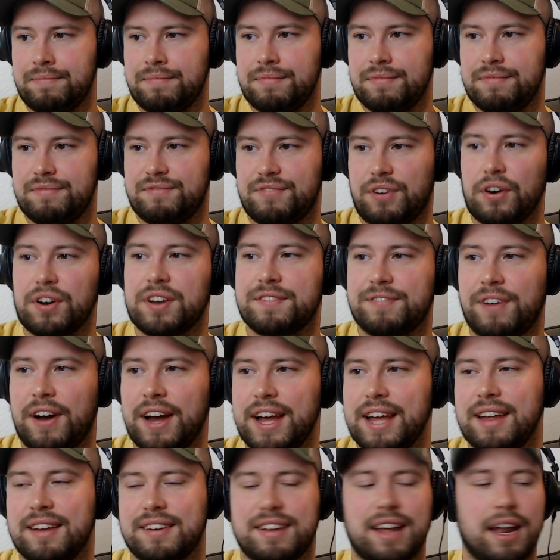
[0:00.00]
First
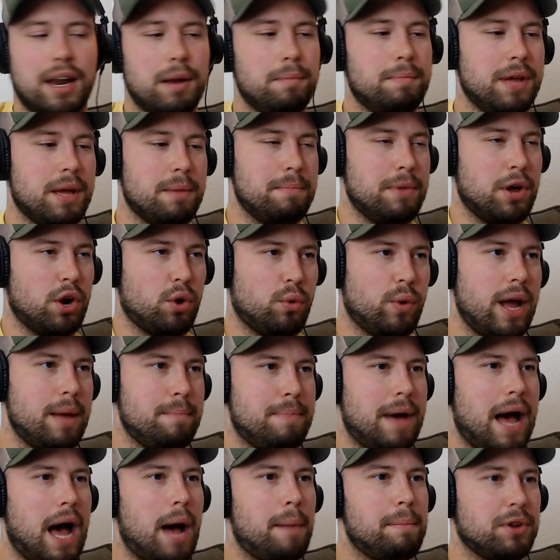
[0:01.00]
fight is going to be a middleweight
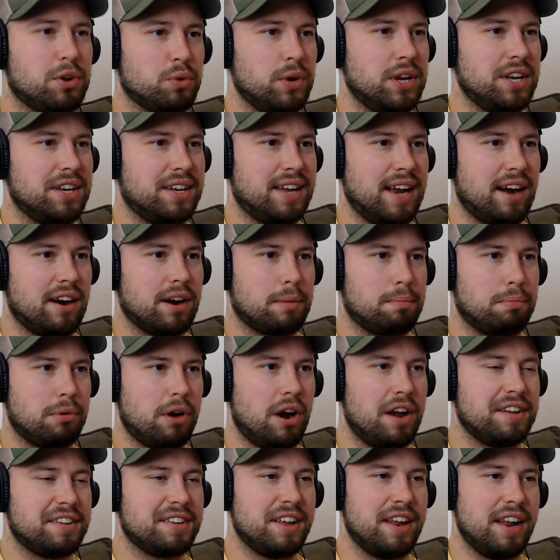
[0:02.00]
bout between Derek
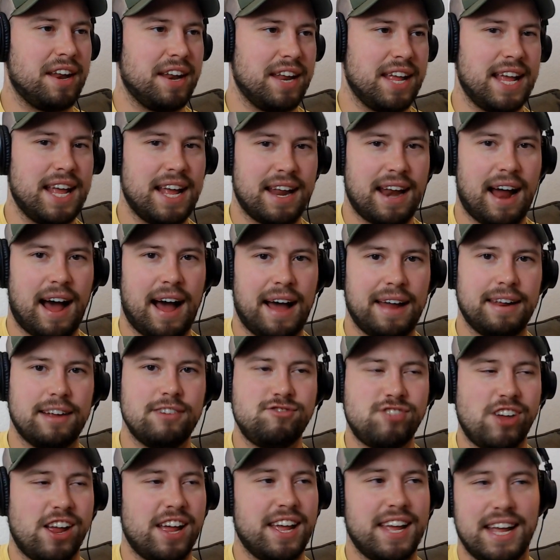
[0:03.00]
Brunson and Ian
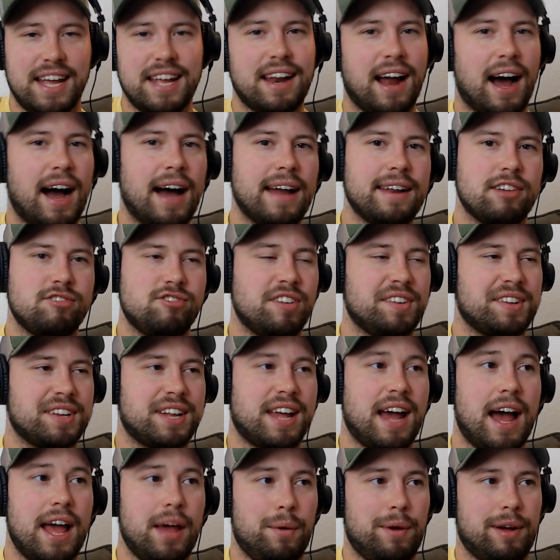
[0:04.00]
Heinisch. Ian Heinisch is a
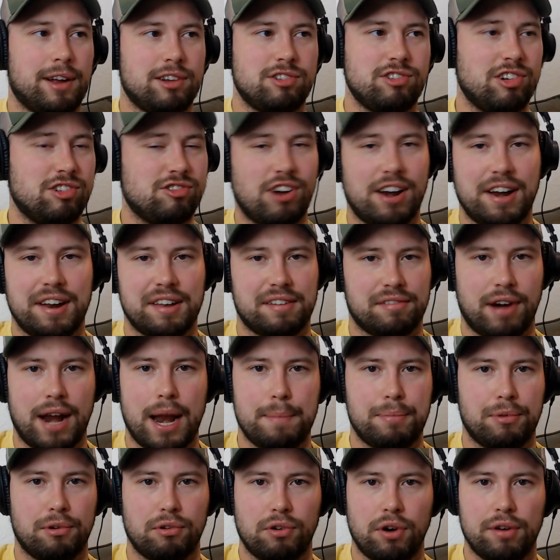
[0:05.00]
guy who actually trains right up
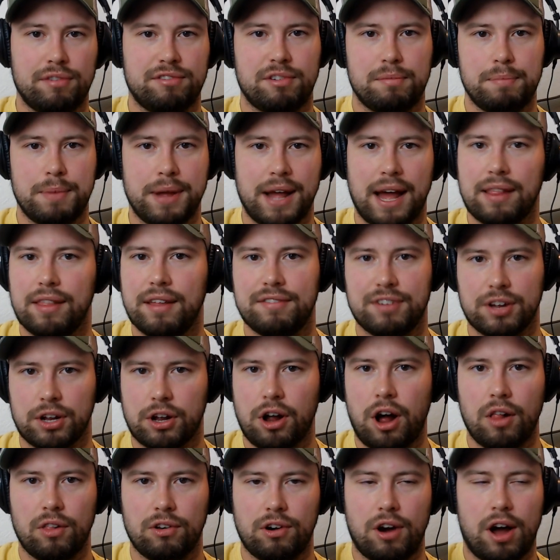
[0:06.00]
the road from me. I live in
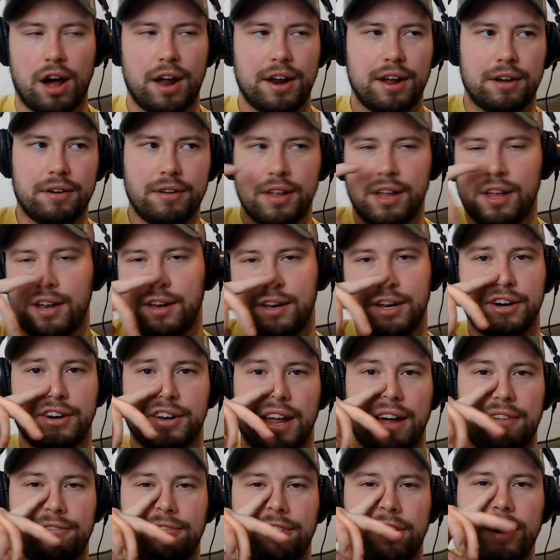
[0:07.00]
Colorado, near
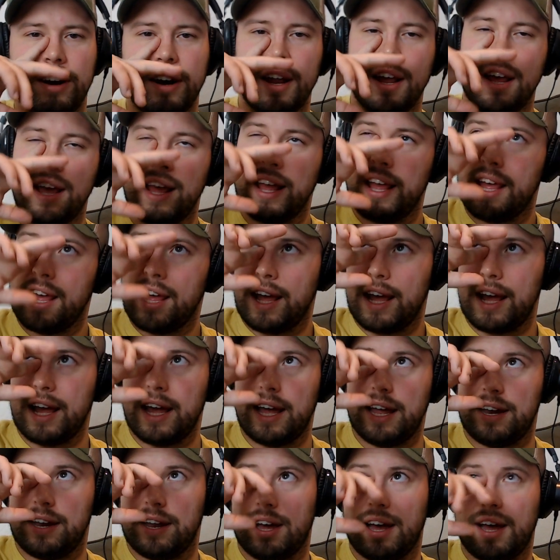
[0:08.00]
Denver,
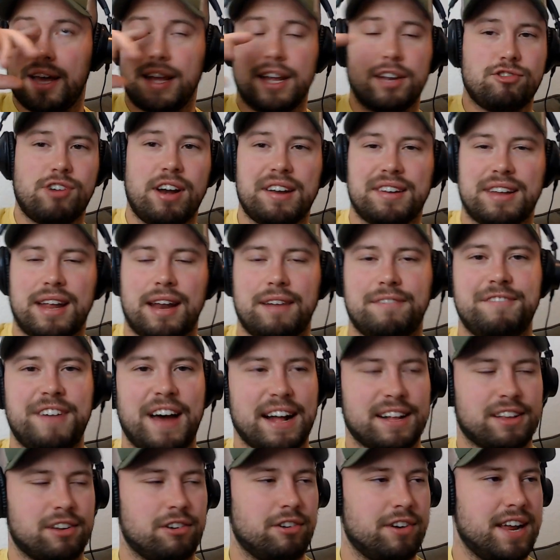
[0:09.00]
and he trains out of
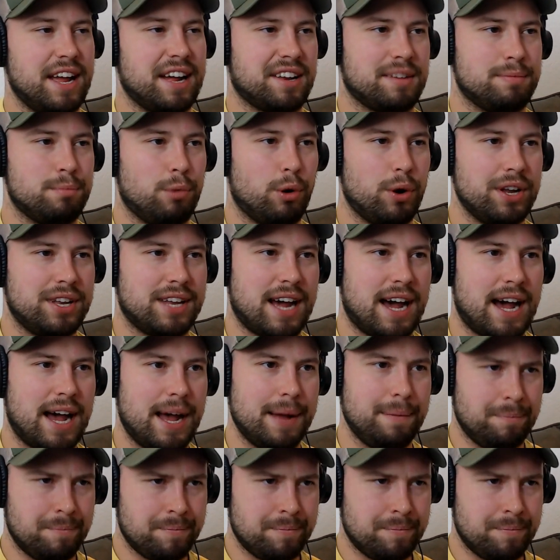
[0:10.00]
Factory X Muay Thai.